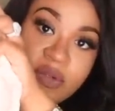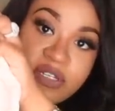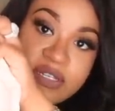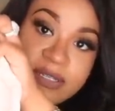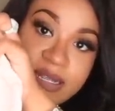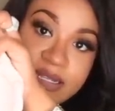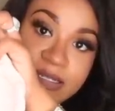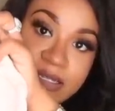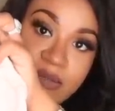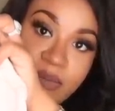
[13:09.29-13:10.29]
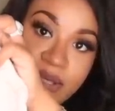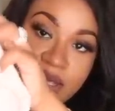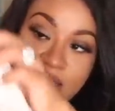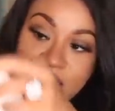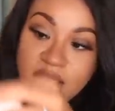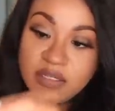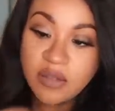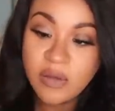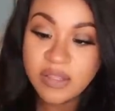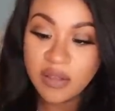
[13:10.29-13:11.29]
which is ECP.
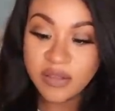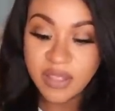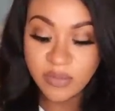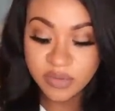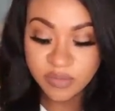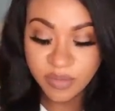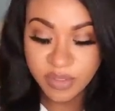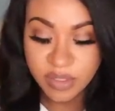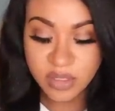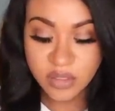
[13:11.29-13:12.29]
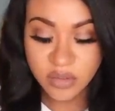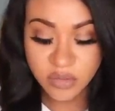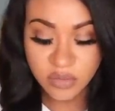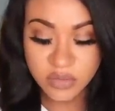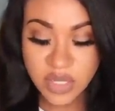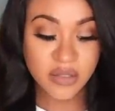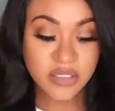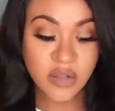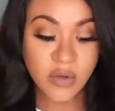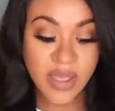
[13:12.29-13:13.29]
So I thought that was really cute.
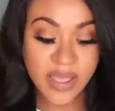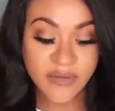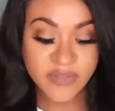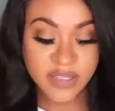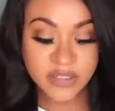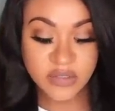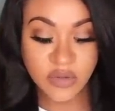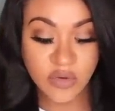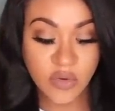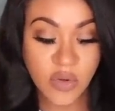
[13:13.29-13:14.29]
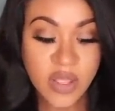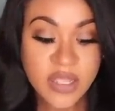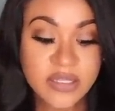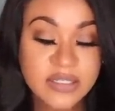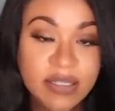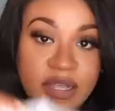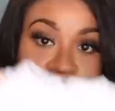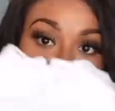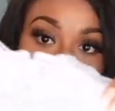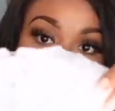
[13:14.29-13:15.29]
Also have these little
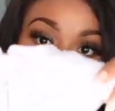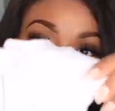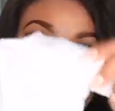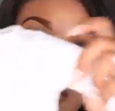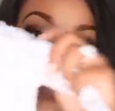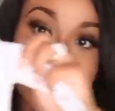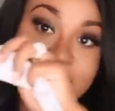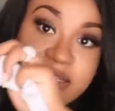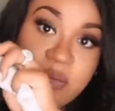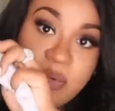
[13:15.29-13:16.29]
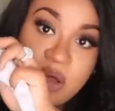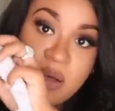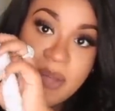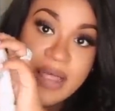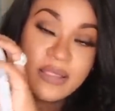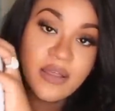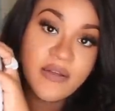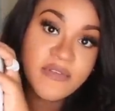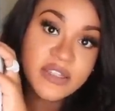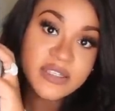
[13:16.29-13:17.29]
sleepers that zip up. I
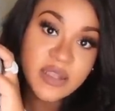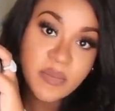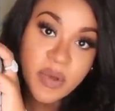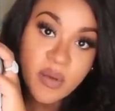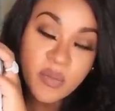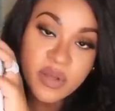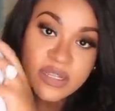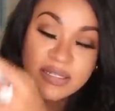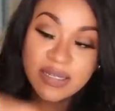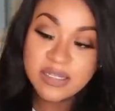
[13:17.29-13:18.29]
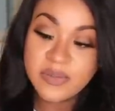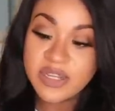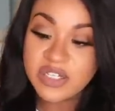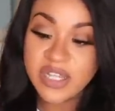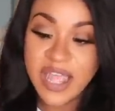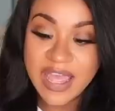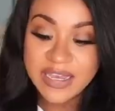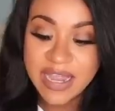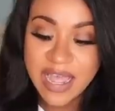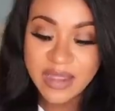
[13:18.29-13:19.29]
love the zip up ones, especially
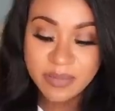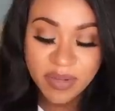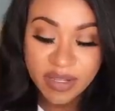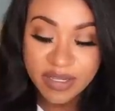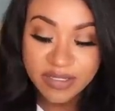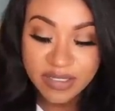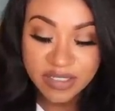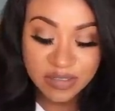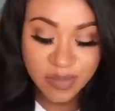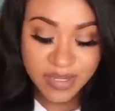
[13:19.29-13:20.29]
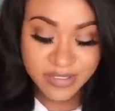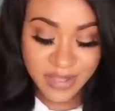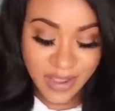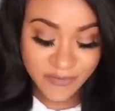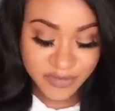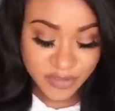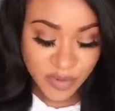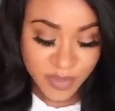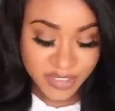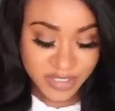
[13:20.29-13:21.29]
at night because it just makes life
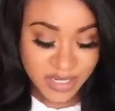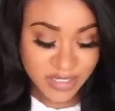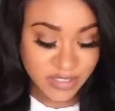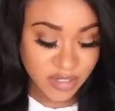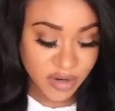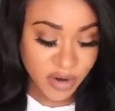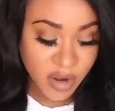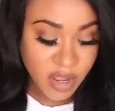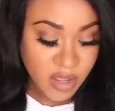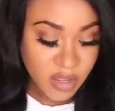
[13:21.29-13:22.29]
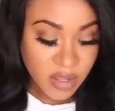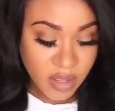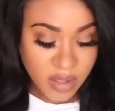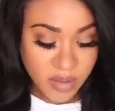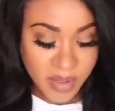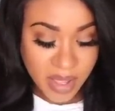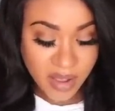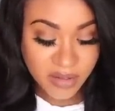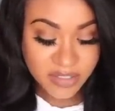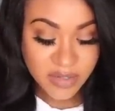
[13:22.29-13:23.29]
so much easier. Um, I
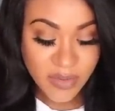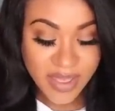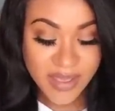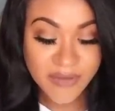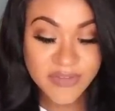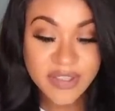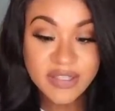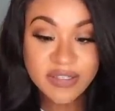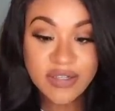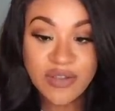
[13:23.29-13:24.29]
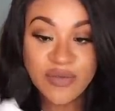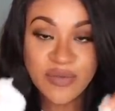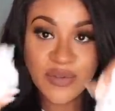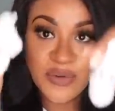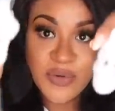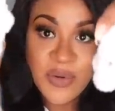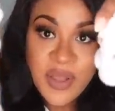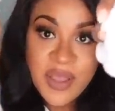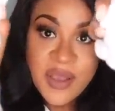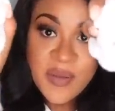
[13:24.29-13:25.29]
also have these cute little
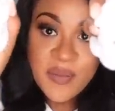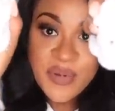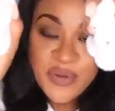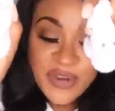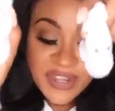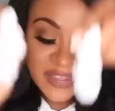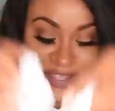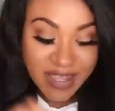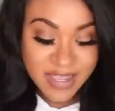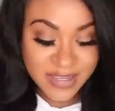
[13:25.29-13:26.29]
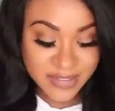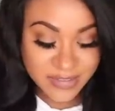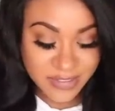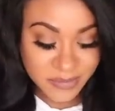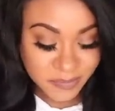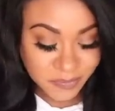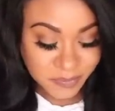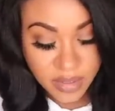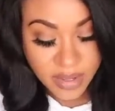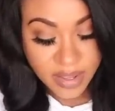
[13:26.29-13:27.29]
booty things.
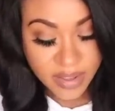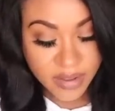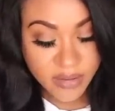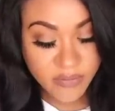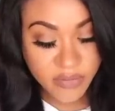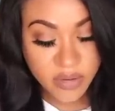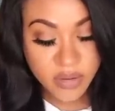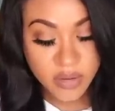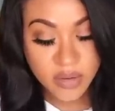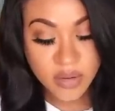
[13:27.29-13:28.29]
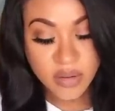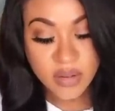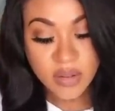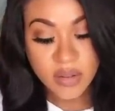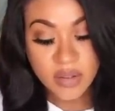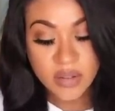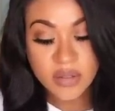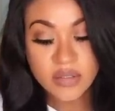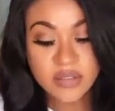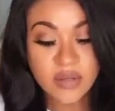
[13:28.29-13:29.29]
I have
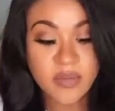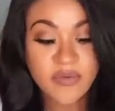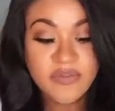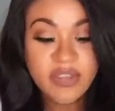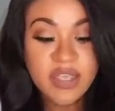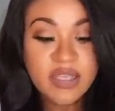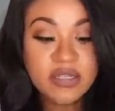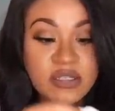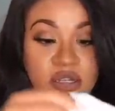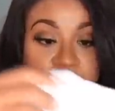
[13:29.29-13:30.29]
some of these to